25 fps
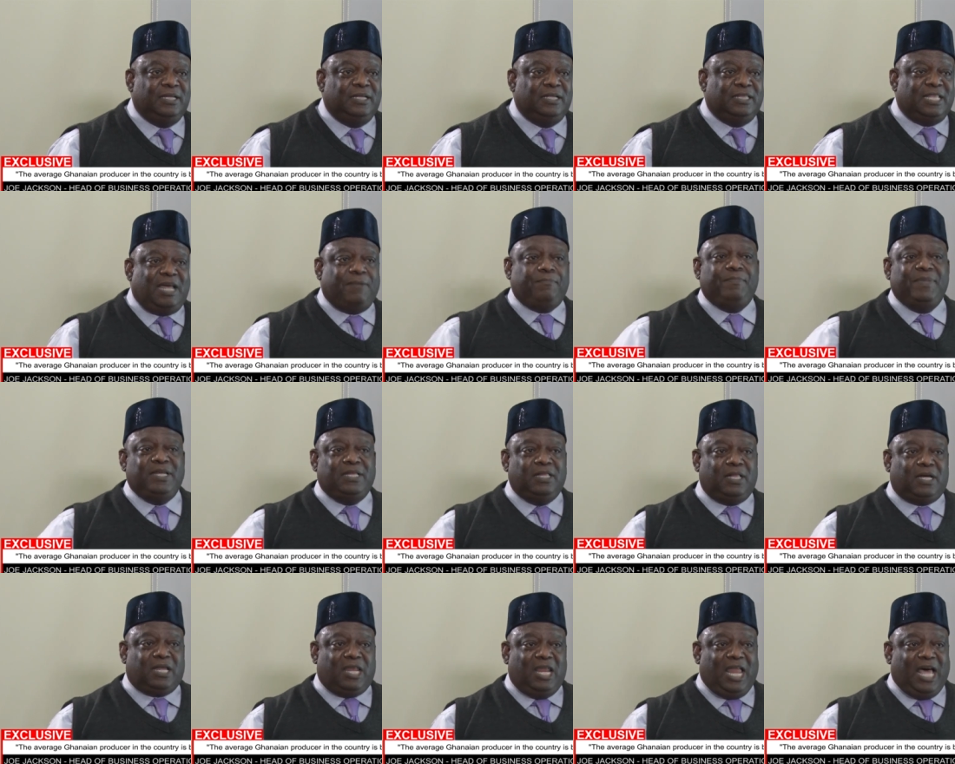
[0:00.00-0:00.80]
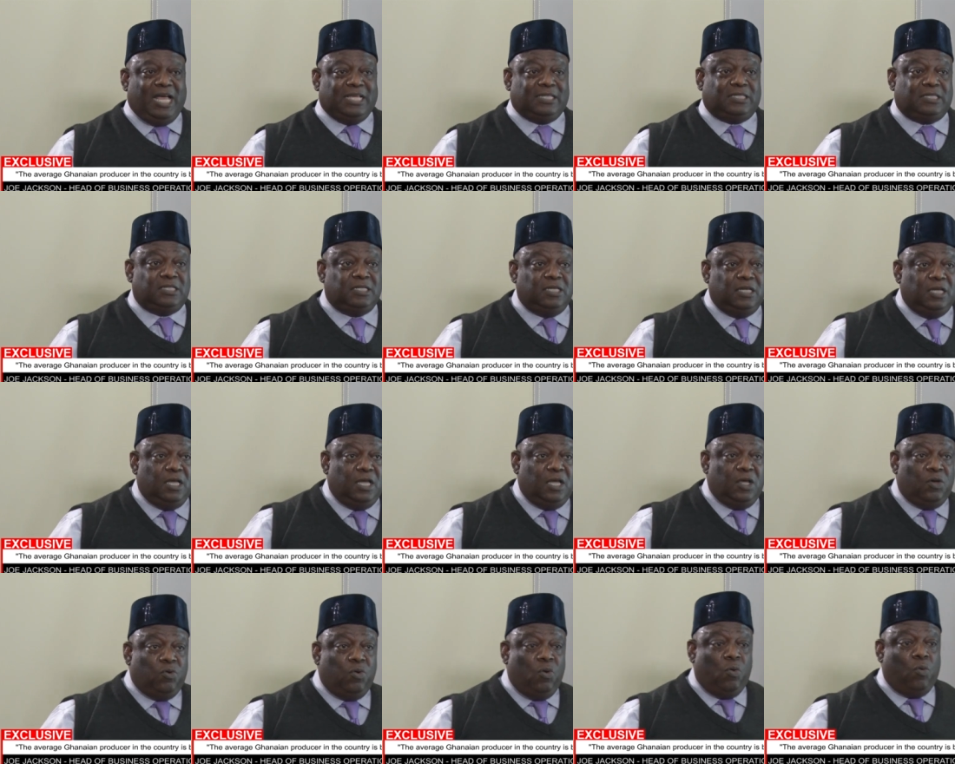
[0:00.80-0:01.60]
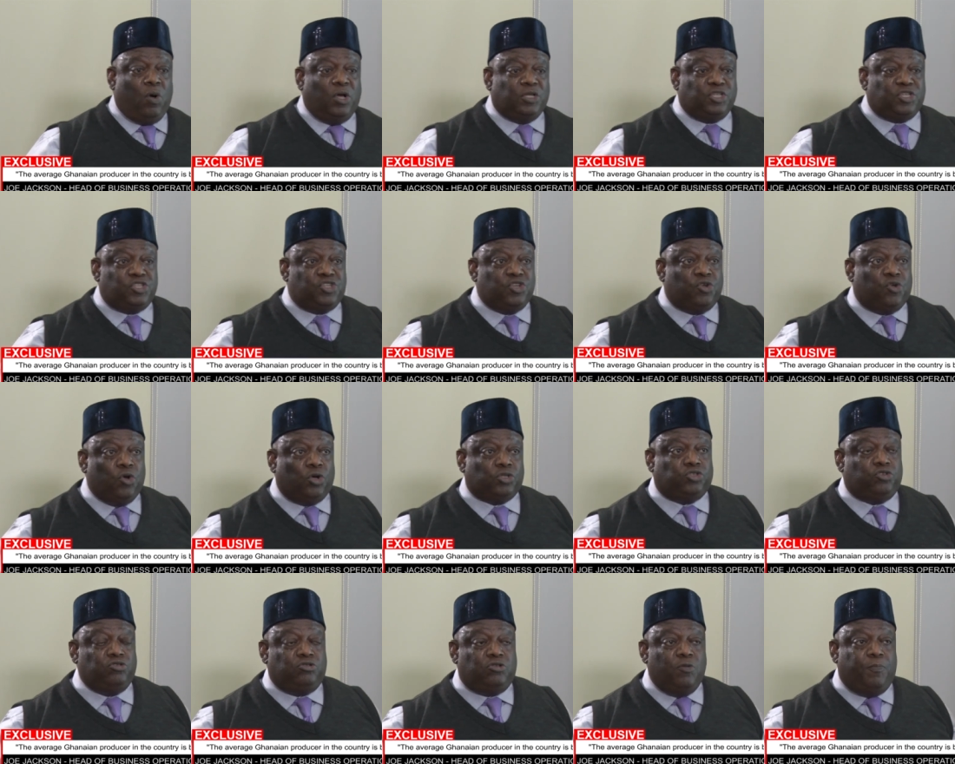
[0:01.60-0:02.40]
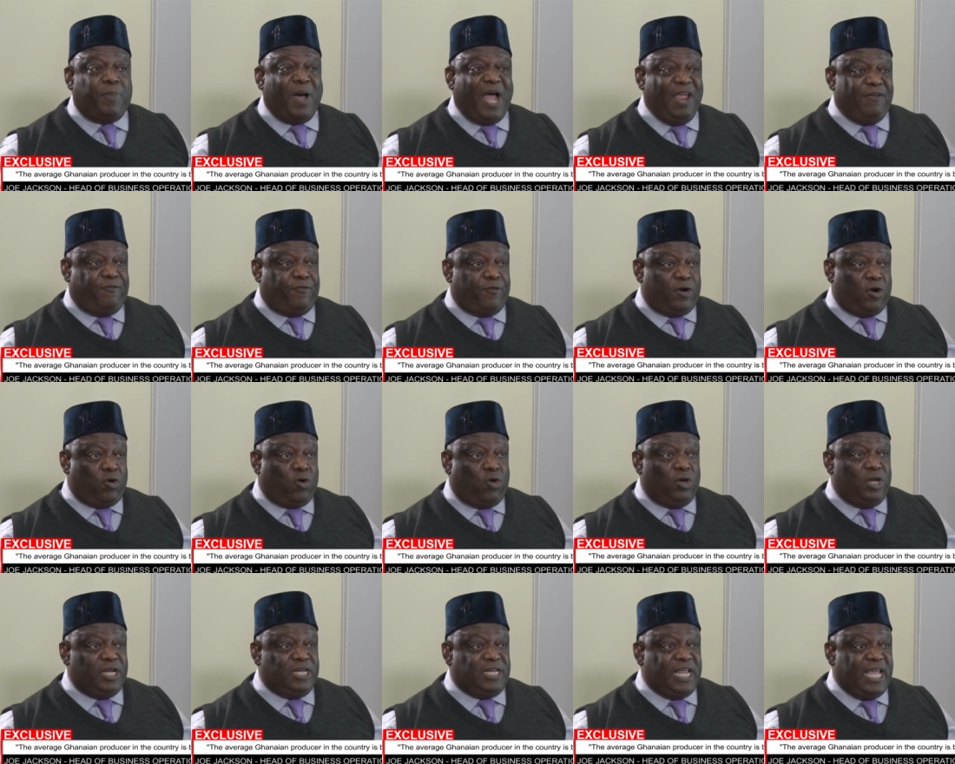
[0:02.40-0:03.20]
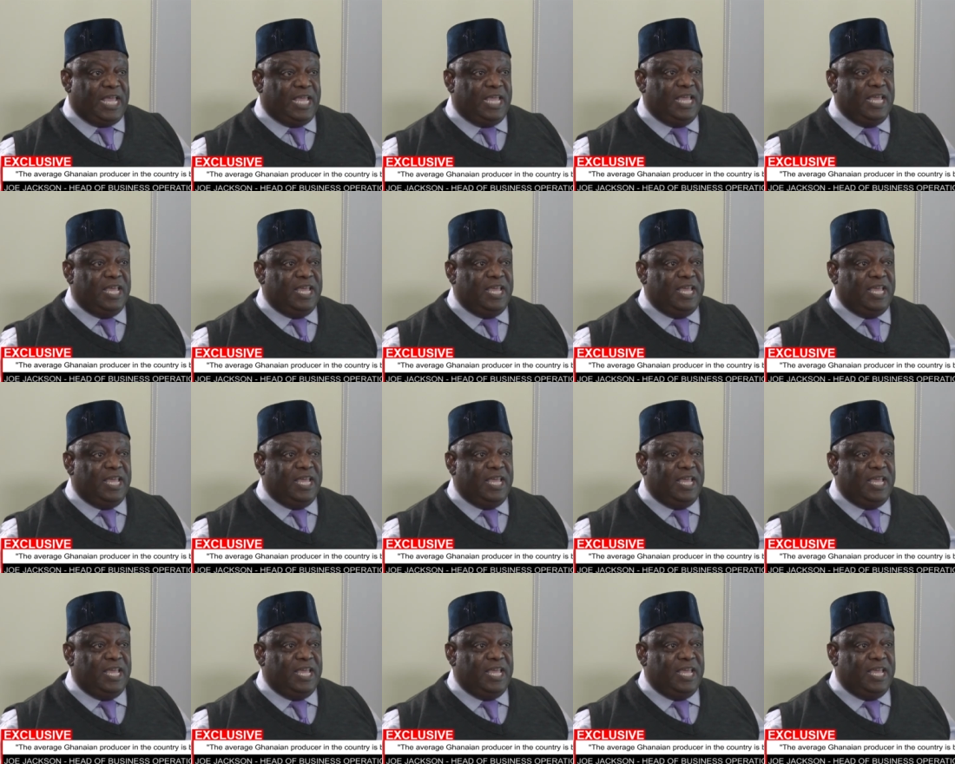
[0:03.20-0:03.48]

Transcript: that middle class who wants to go to Dubai for a holiday.